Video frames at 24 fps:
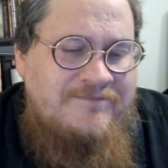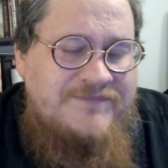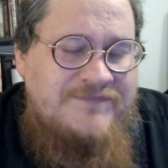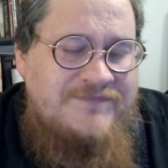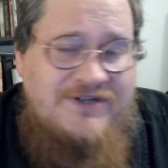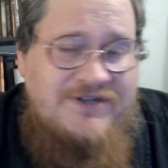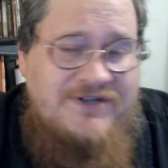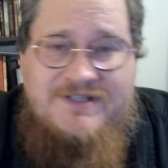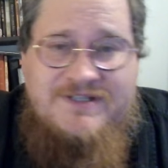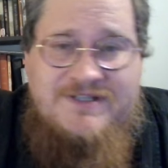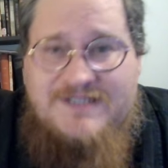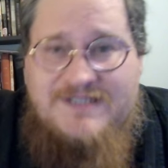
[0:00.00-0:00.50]

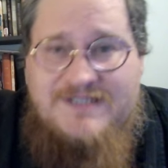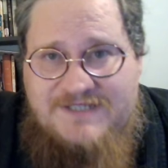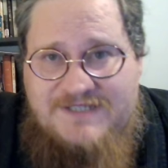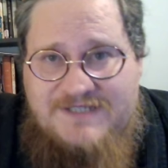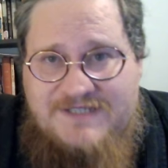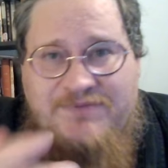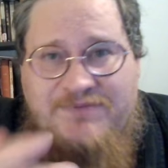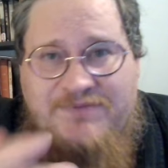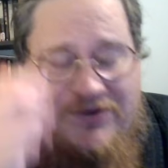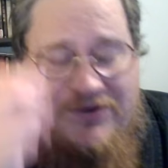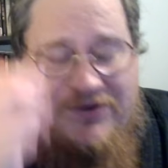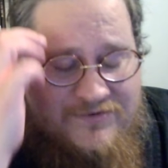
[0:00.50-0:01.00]
There he sees
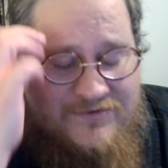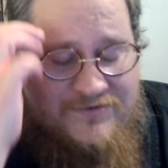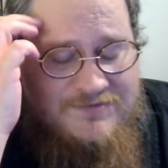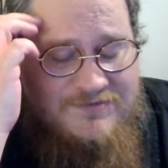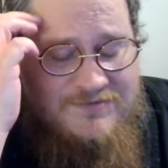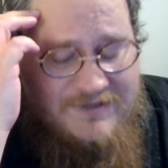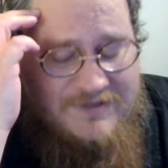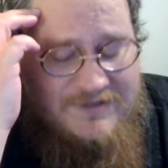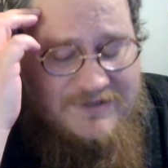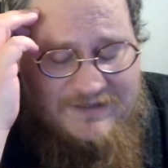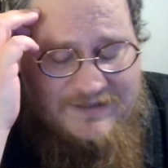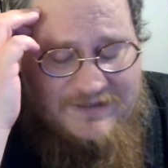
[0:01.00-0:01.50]
Poe
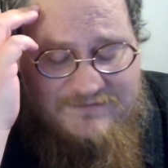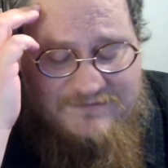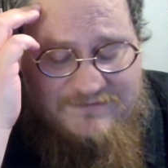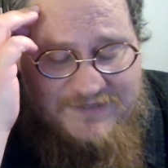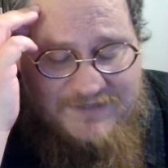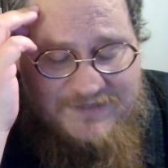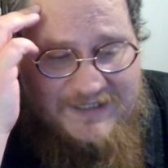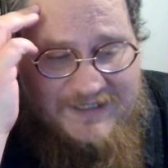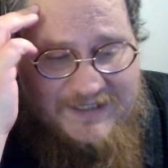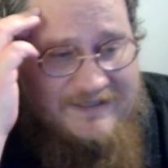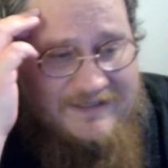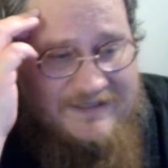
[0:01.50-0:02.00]
and
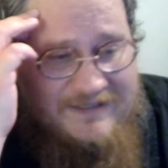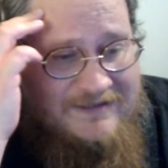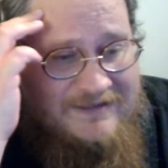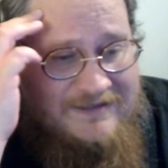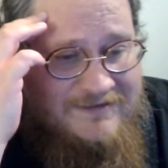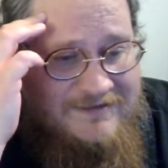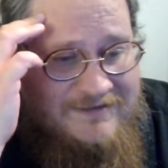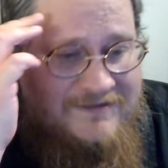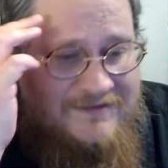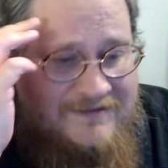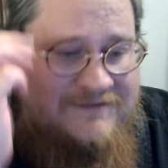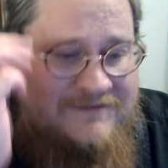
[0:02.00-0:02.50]
McKinney.
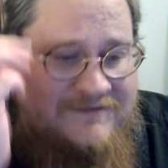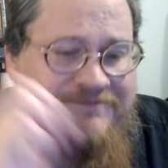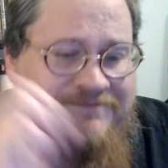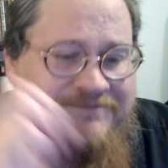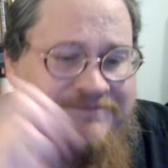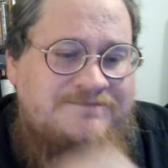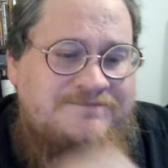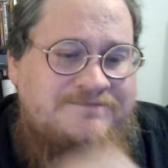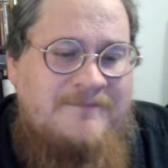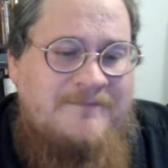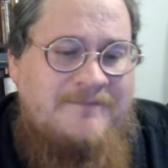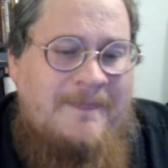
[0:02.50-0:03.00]

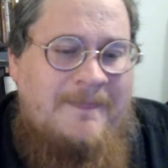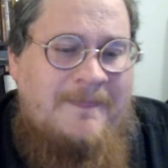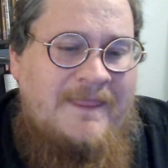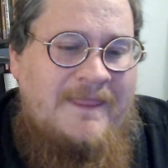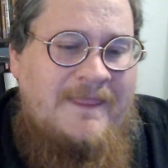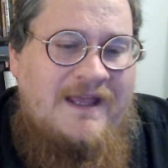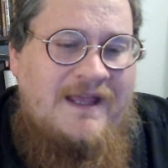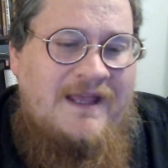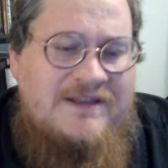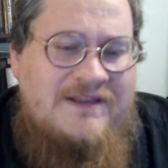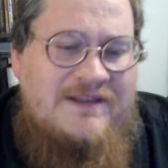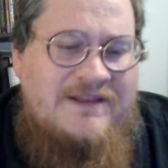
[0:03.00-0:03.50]

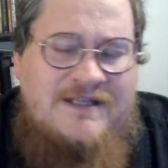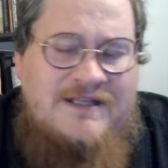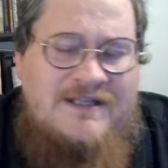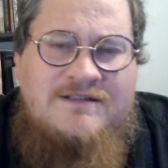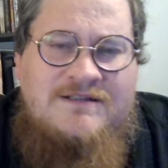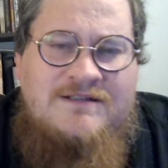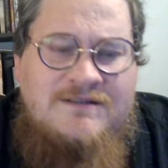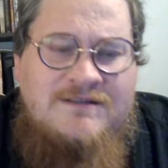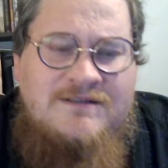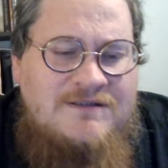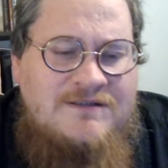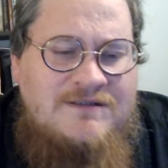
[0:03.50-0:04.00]
And
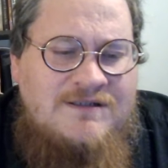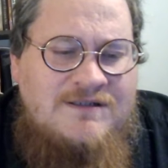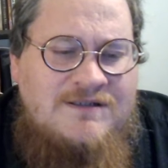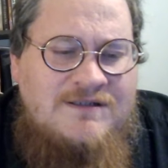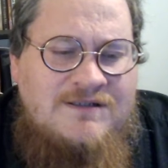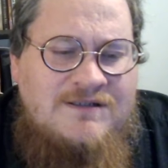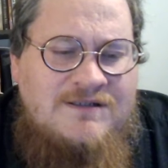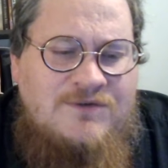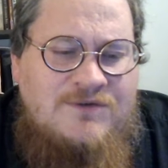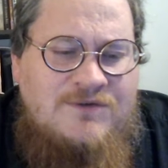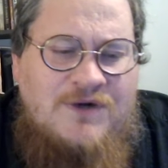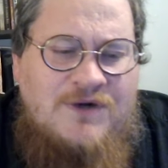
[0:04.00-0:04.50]
then,
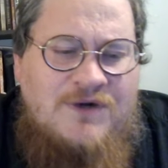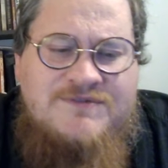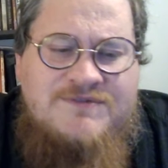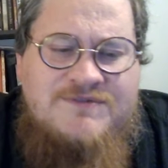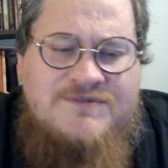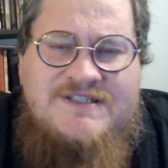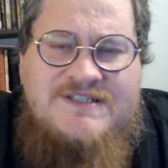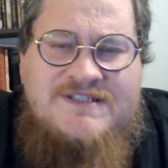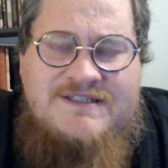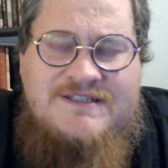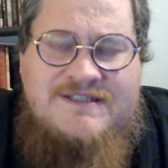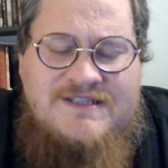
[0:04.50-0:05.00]
quote,
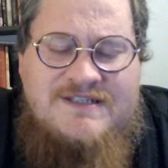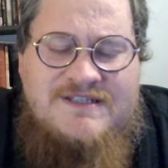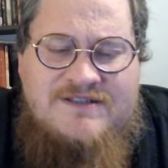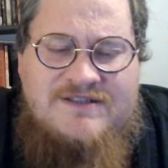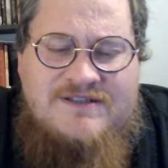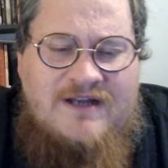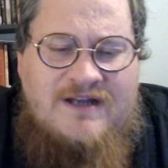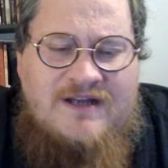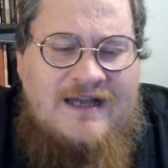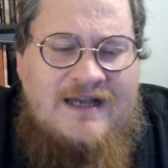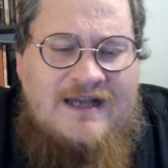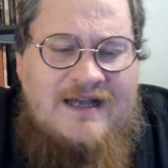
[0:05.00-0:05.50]
senses
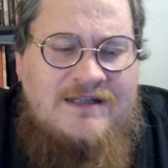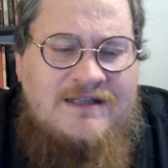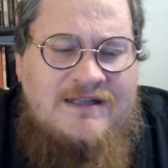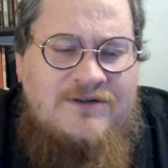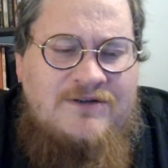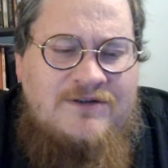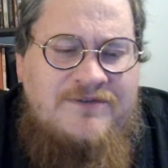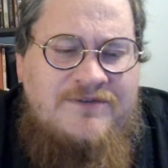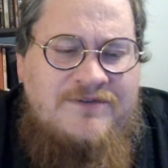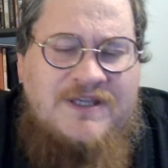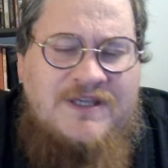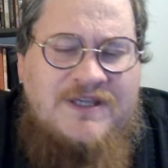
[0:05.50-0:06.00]
on high
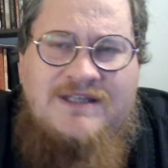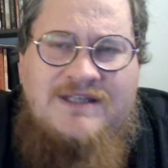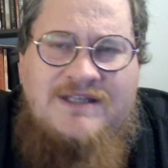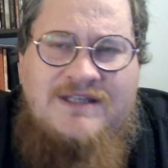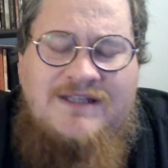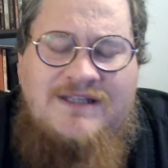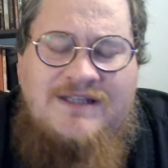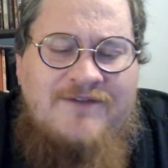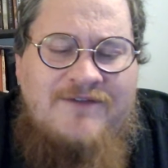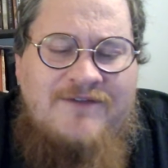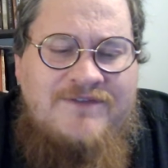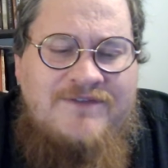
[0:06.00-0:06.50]
alert, the kid
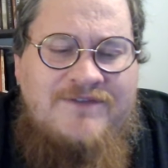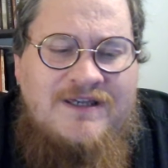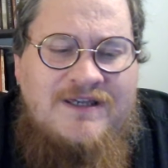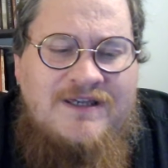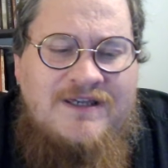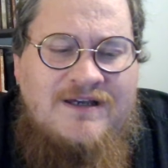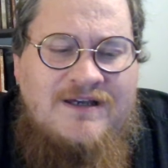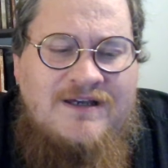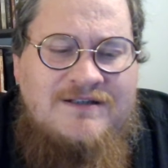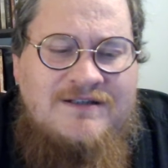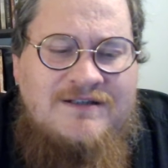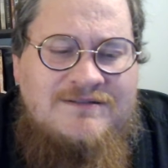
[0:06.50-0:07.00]
left the
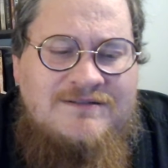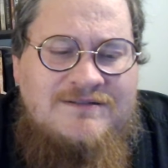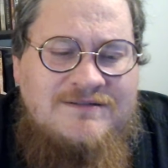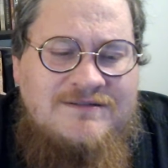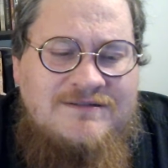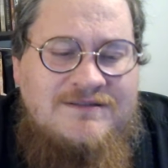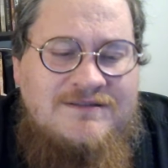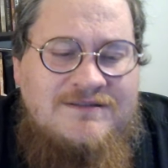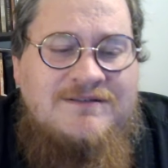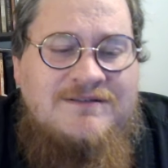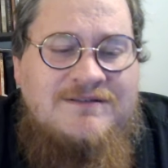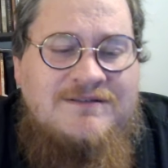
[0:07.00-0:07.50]
gun.
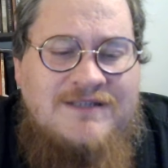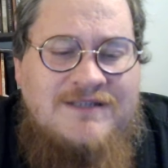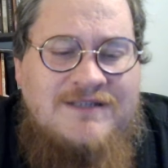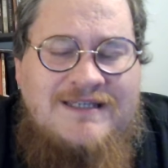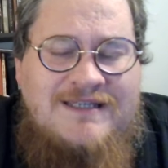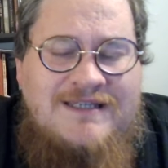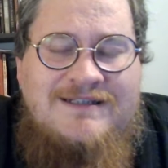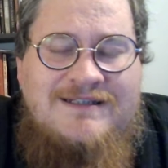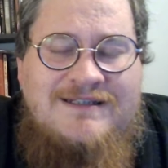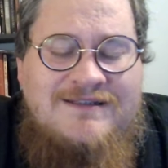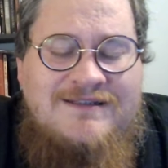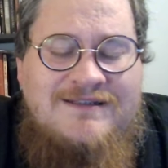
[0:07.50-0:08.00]
The
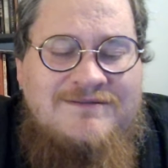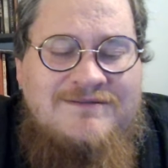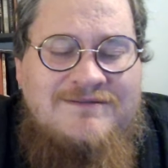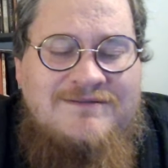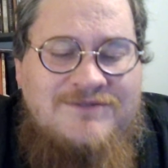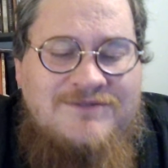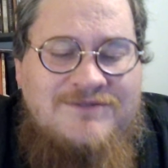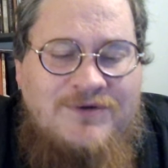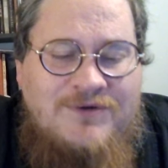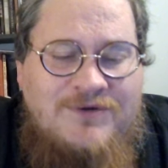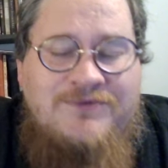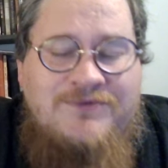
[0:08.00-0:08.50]
kid,
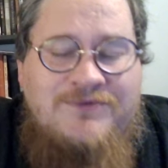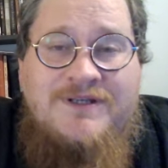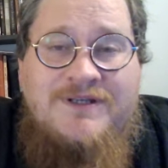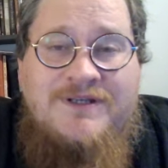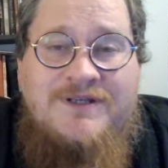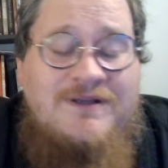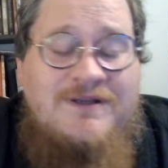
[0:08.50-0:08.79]
quote,